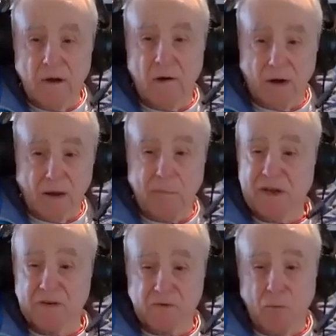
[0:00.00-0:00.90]
All right.
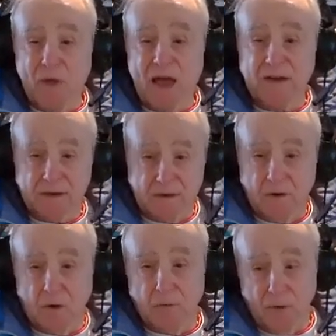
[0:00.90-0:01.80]
Because romantic, you
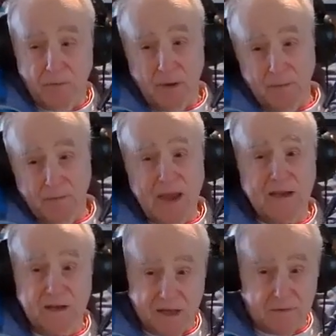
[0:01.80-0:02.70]
know, uh, they
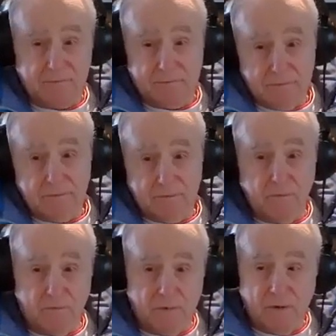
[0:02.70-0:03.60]
can yeah. get,
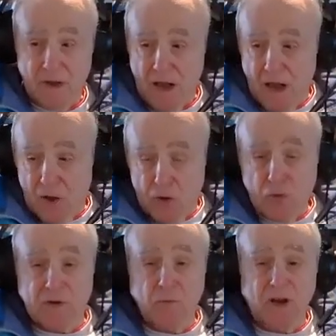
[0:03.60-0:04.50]
yeah. you
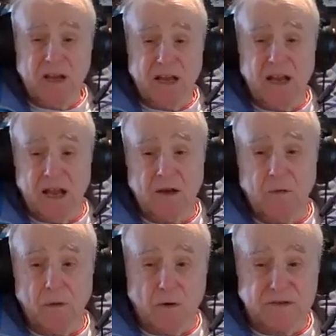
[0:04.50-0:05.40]
can really get into
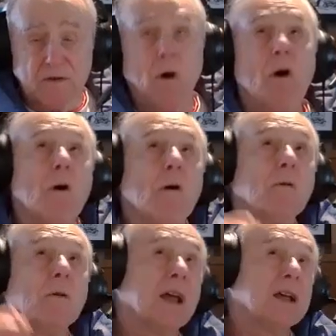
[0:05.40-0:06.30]
those.
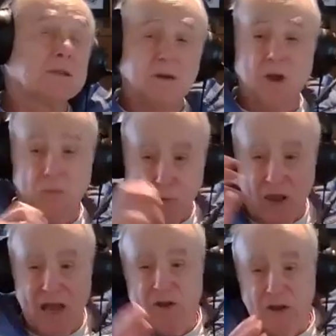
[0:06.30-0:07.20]
Oh, yes.
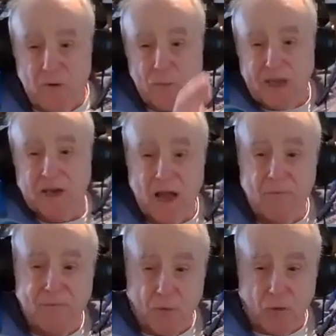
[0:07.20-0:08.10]
And you have a big
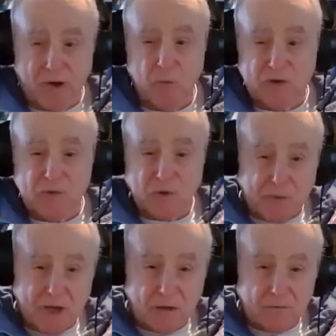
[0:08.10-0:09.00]
love void, which would be